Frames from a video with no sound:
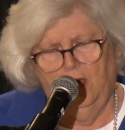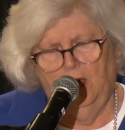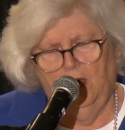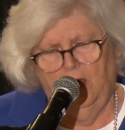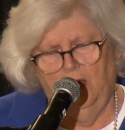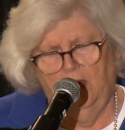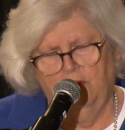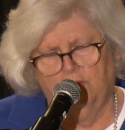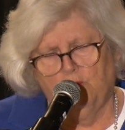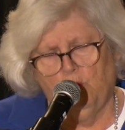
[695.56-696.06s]

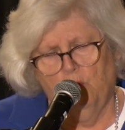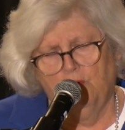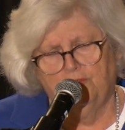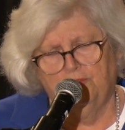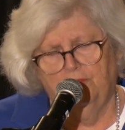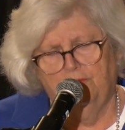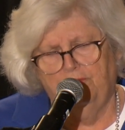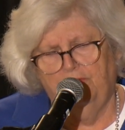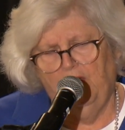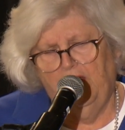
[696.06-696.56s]
And of course,
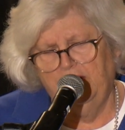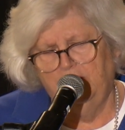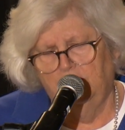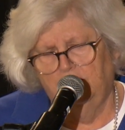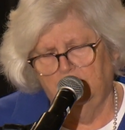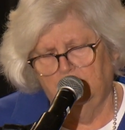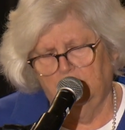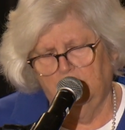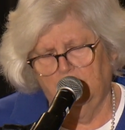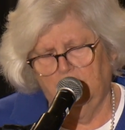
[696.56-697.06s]
the
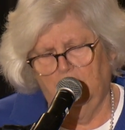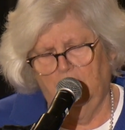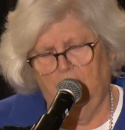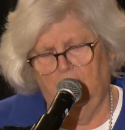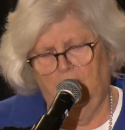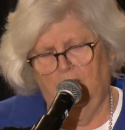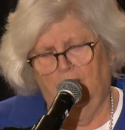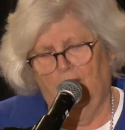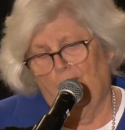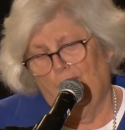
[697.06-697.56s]
final,
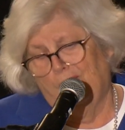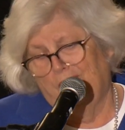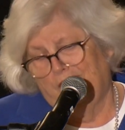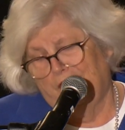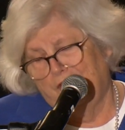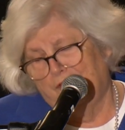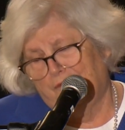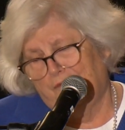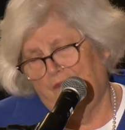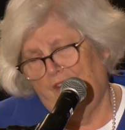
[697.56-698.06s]
or at
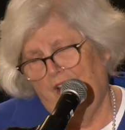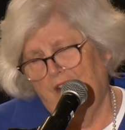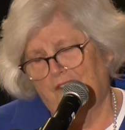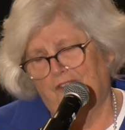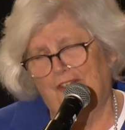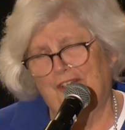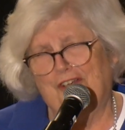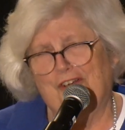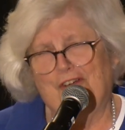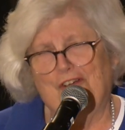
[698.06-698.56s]
least
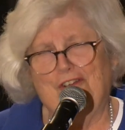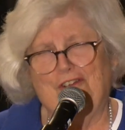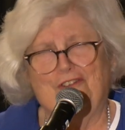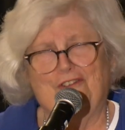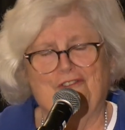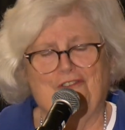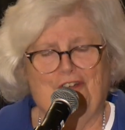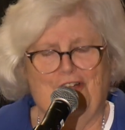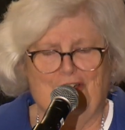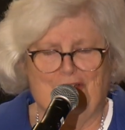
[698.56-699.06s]
final area
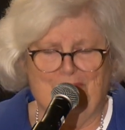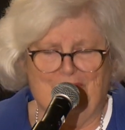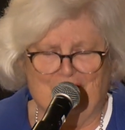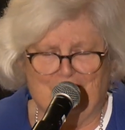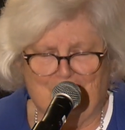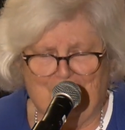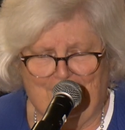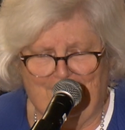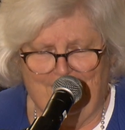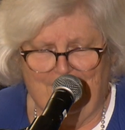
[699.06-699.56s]
to talk
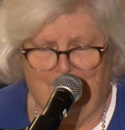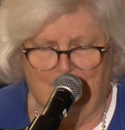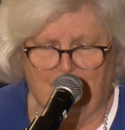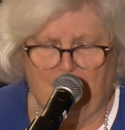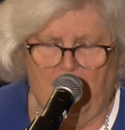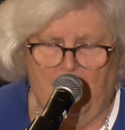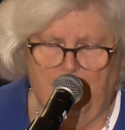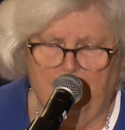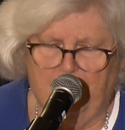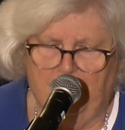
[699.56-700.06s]
about today of
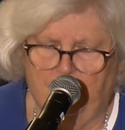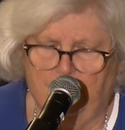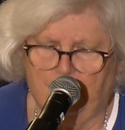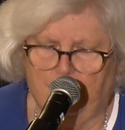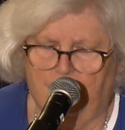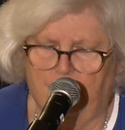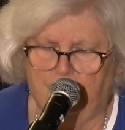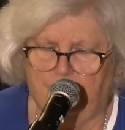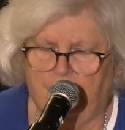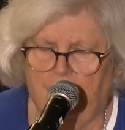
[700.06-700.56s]
common
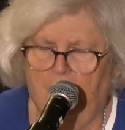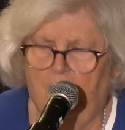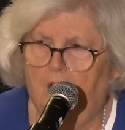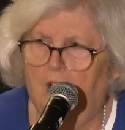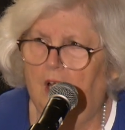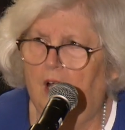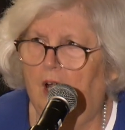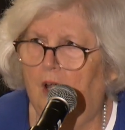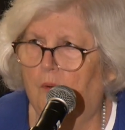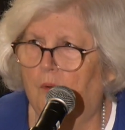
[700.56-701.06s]
interest
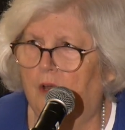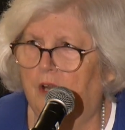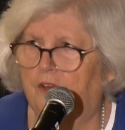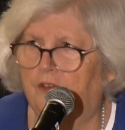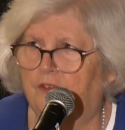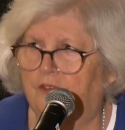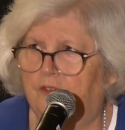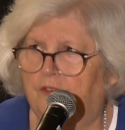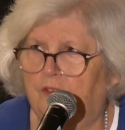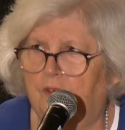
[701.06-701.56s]
I
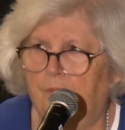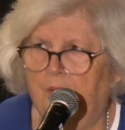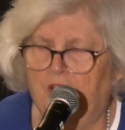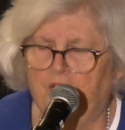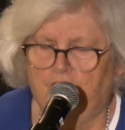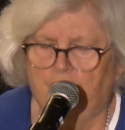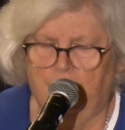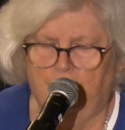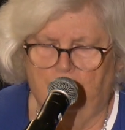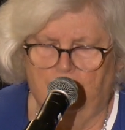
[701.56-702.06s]
wanted to
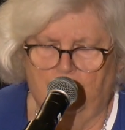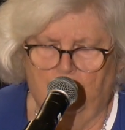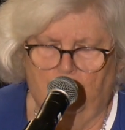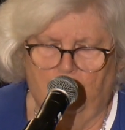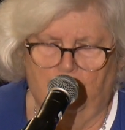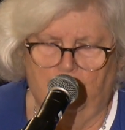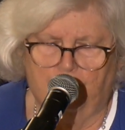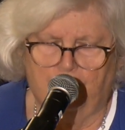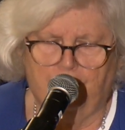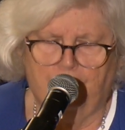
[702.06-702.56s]
mention was